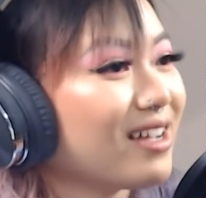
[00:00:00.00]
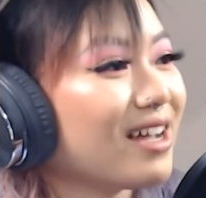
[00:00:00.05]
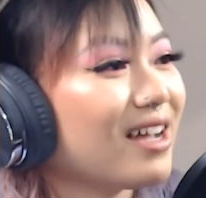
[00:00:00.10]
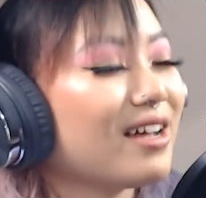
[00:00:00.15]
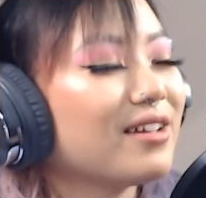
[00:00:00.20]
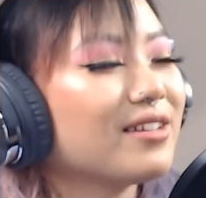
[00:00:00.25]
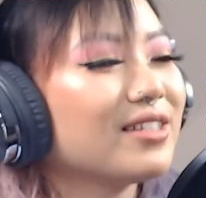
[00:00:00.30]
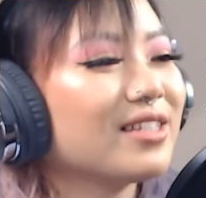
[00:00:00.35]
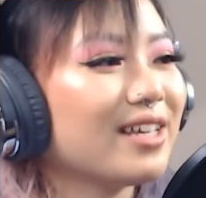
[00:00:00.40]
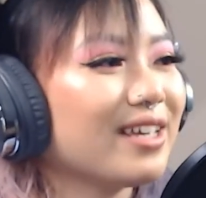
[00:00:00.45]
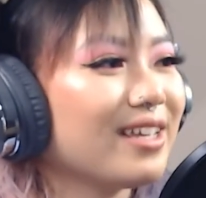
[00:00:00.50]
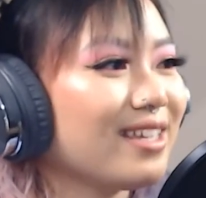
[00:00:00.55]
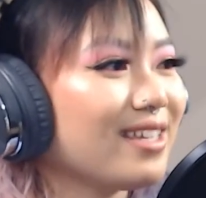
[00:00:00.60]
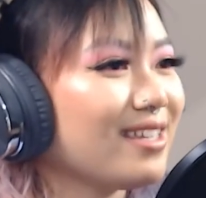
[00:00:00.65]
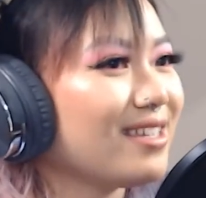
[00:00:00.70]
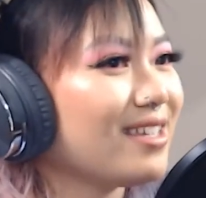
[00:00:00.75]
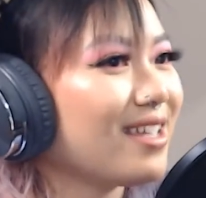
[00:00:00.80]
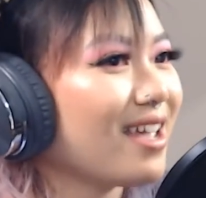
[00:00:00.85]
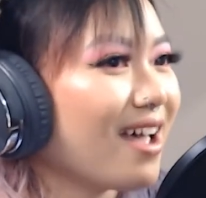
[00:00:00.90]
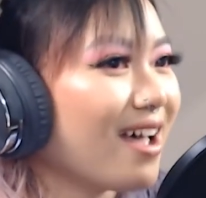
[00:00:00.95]
I was like,
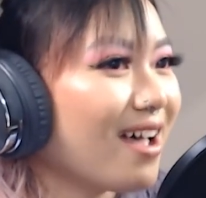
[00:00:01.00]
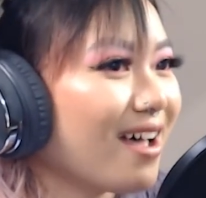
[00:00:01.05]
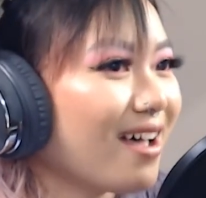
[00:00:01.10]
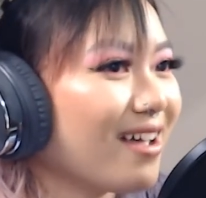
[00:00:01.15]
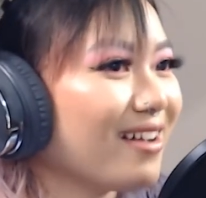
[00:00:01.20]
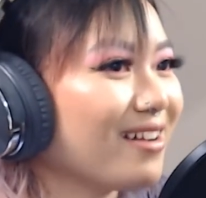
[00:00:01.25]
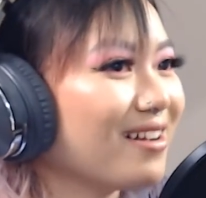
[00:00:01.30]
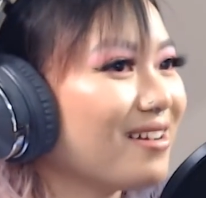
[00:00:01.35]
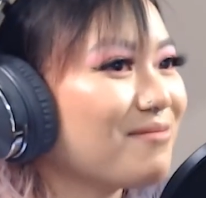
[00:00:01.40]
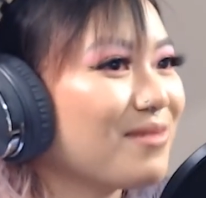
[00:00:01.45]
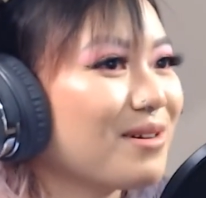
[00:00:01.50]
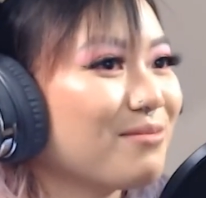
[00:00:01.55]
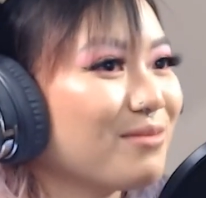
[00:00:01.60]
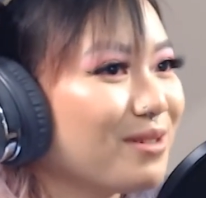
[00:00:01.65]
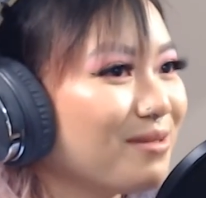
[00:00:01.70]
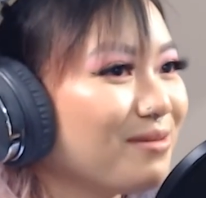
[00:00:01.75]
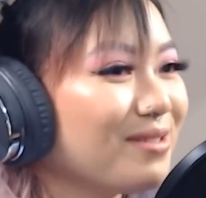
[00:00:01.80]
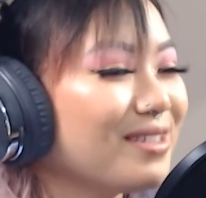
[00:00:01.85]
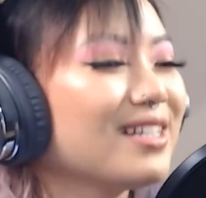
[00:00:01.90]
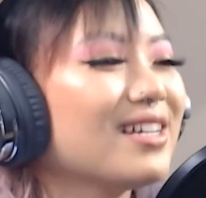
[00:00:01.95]
yeah, I got my
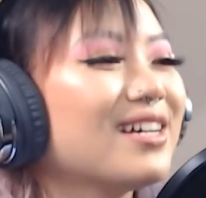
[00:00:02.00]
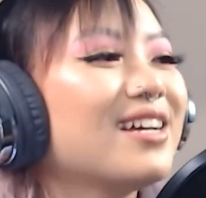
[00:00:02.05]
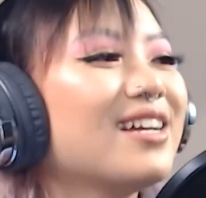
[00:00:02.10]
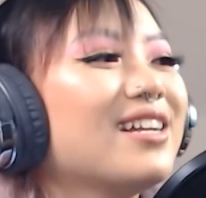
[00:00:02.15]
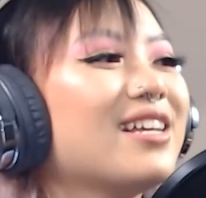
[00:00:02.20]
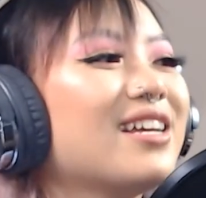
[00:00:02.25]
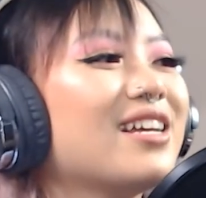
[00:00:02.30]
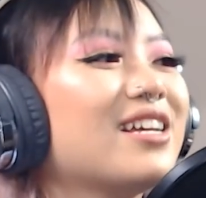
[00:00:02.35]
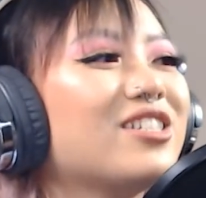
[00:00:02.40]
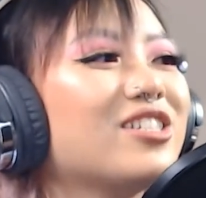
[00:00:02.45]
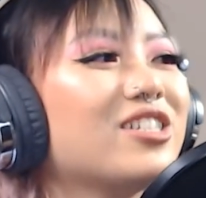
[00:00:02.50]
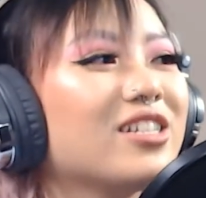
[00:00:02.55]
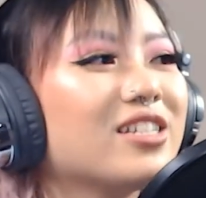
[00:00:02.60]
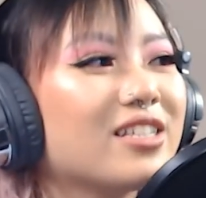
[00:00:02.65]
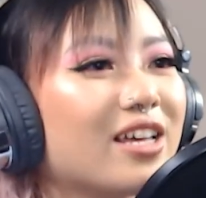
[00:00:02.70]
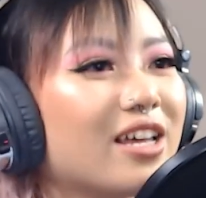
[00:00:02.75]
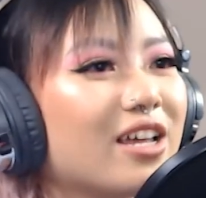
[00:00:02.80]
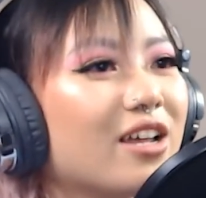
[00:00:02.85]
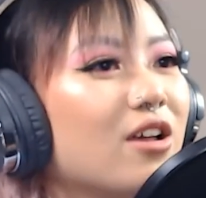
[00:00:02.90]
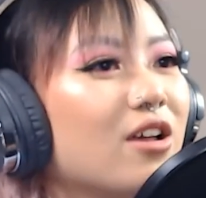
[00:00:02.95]
boobs done. And she's like,